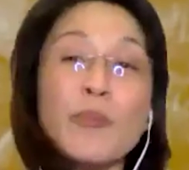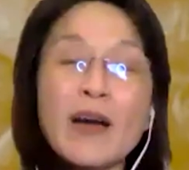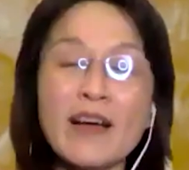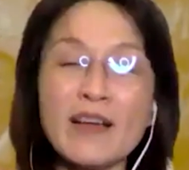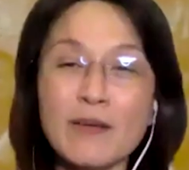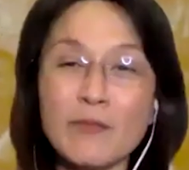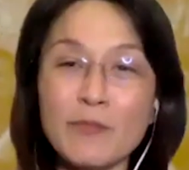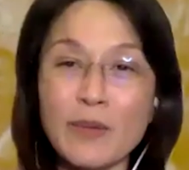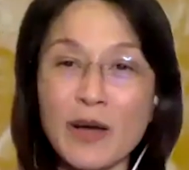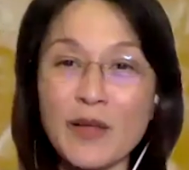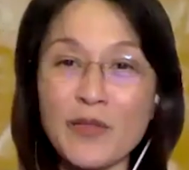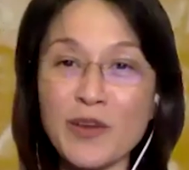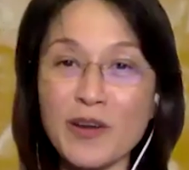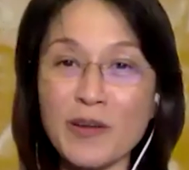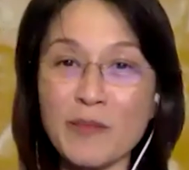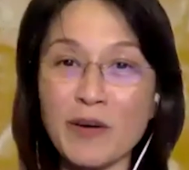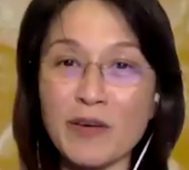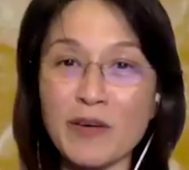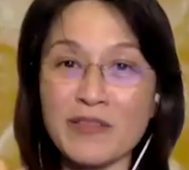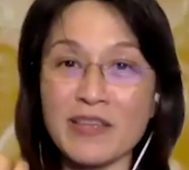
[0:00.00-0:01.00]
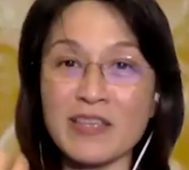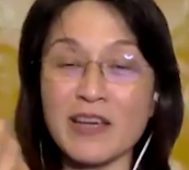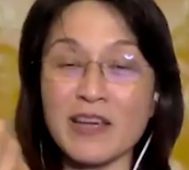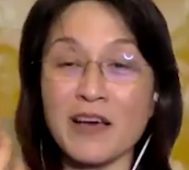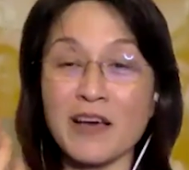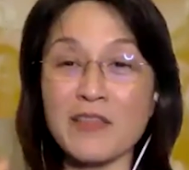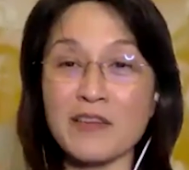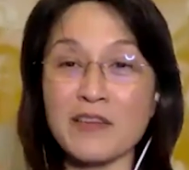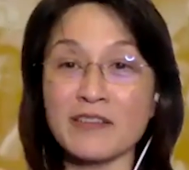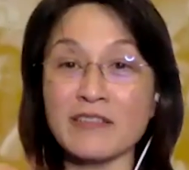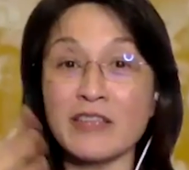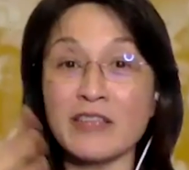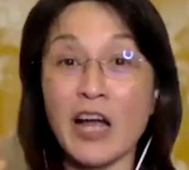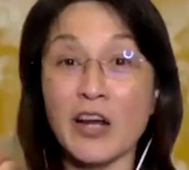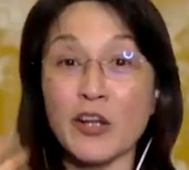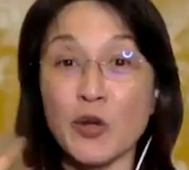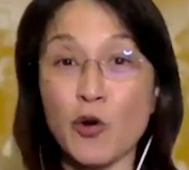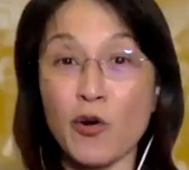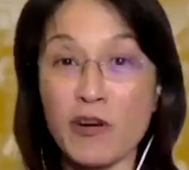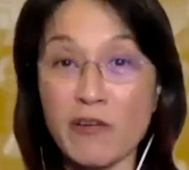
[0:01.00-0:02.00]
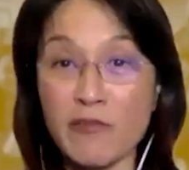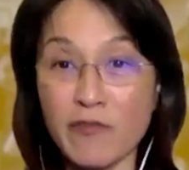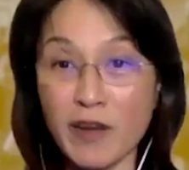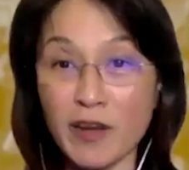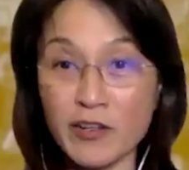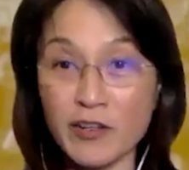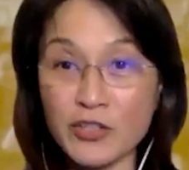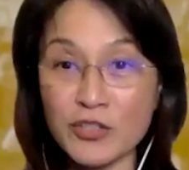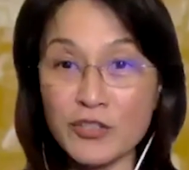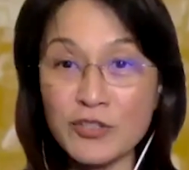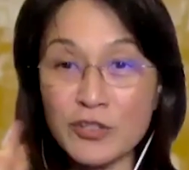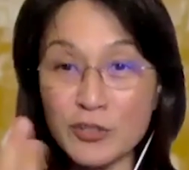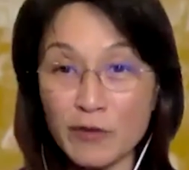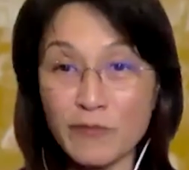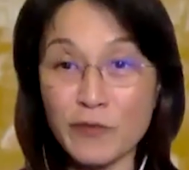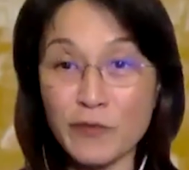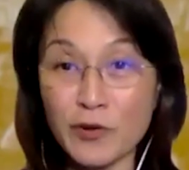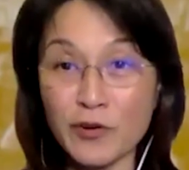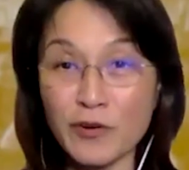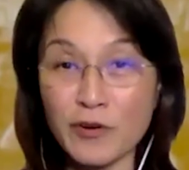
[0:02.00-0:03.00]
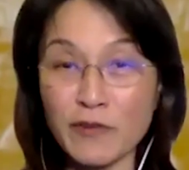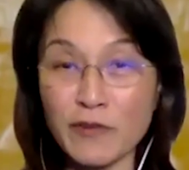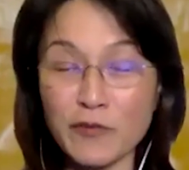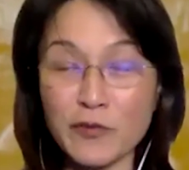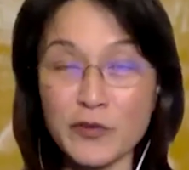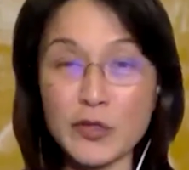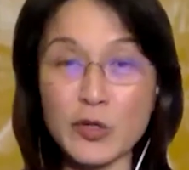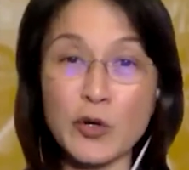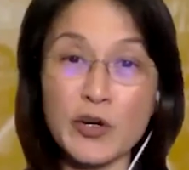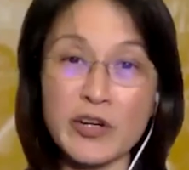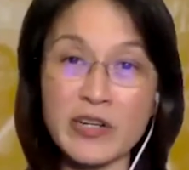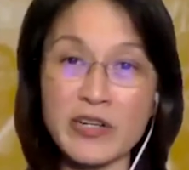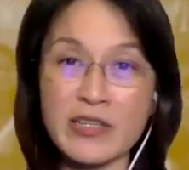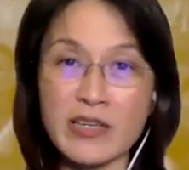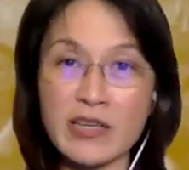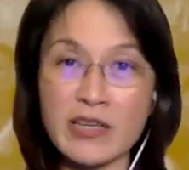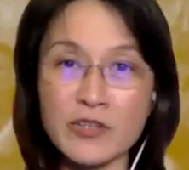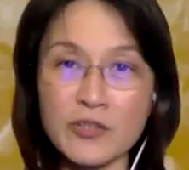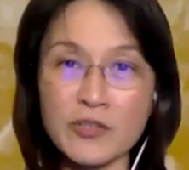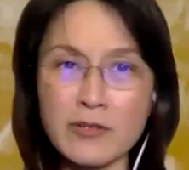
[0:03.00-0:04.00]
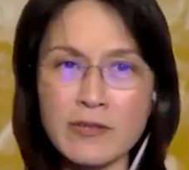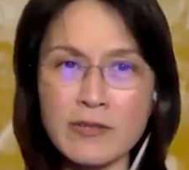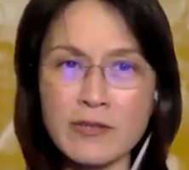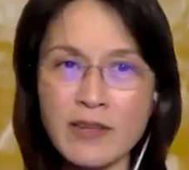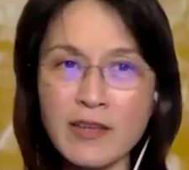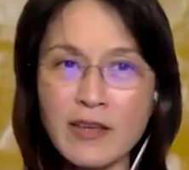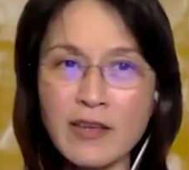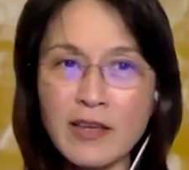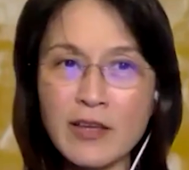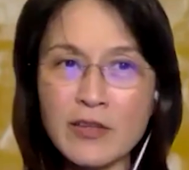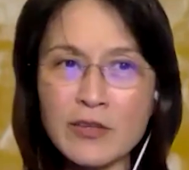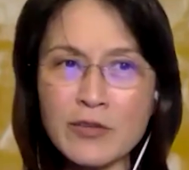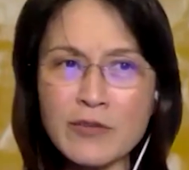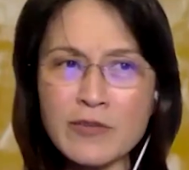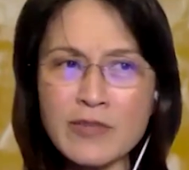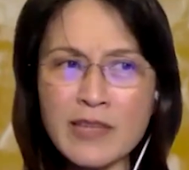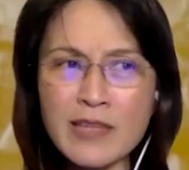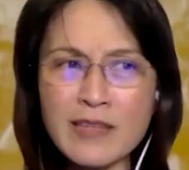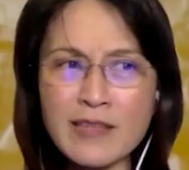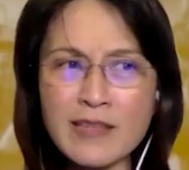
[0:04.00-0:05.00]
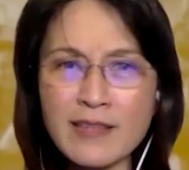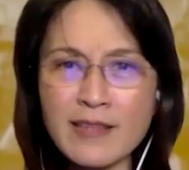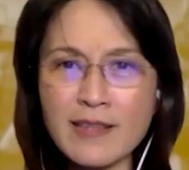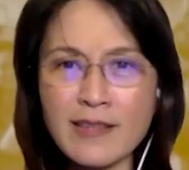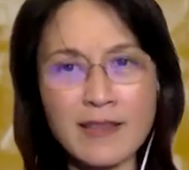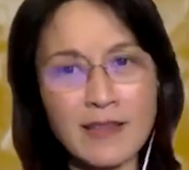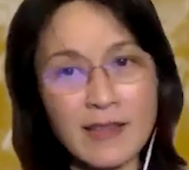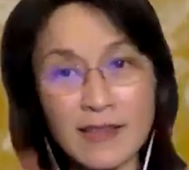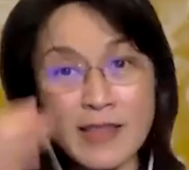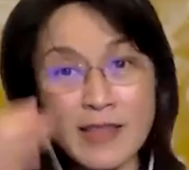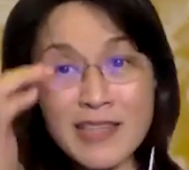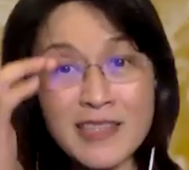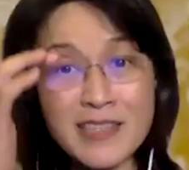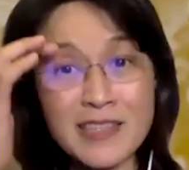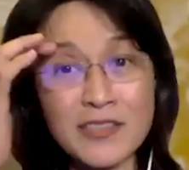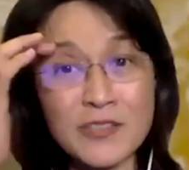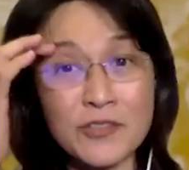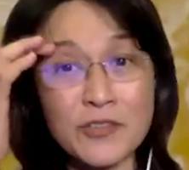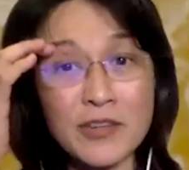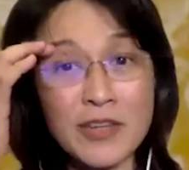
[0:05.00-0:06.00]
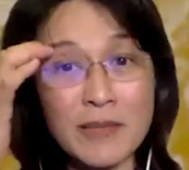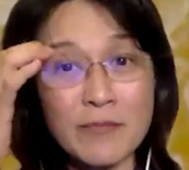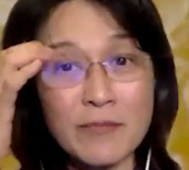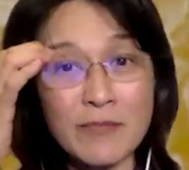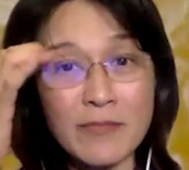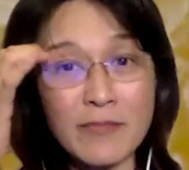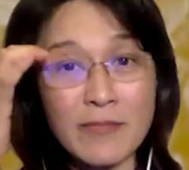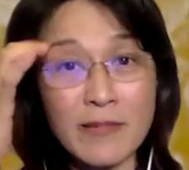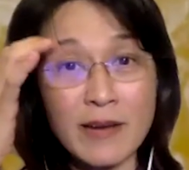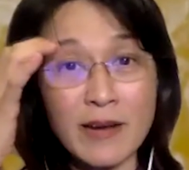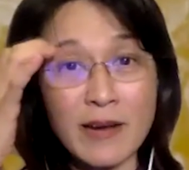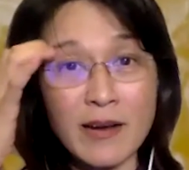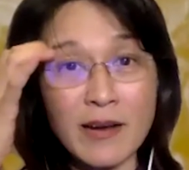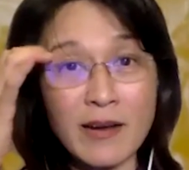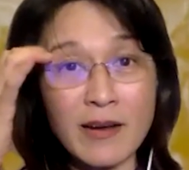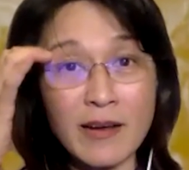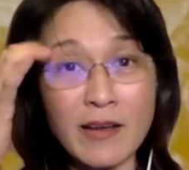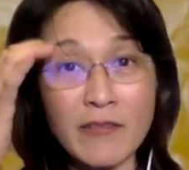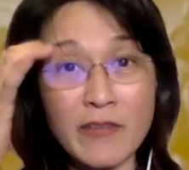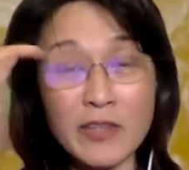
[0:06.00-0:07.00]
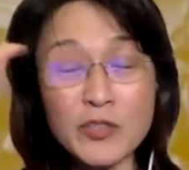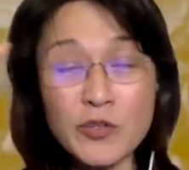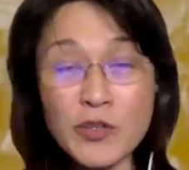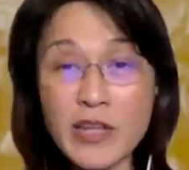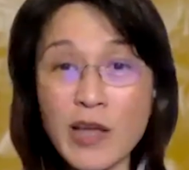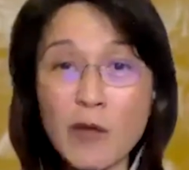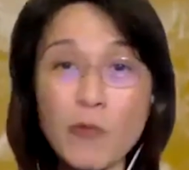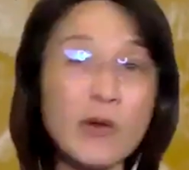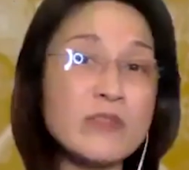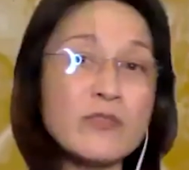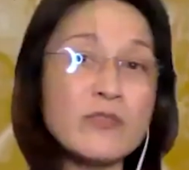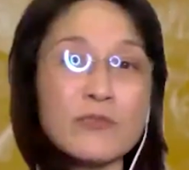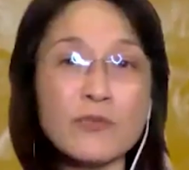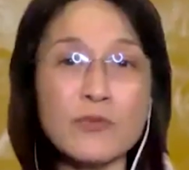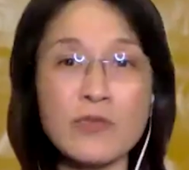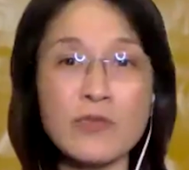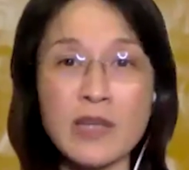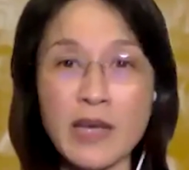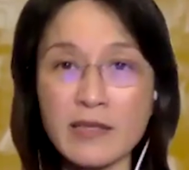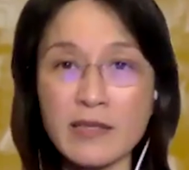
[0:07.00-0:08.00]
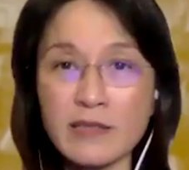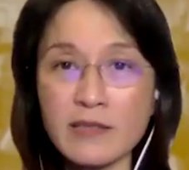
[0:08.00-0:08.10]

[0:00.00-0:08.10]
bother about these other non-core functions of your organization? So that's the dream. Eventually, I want to do that.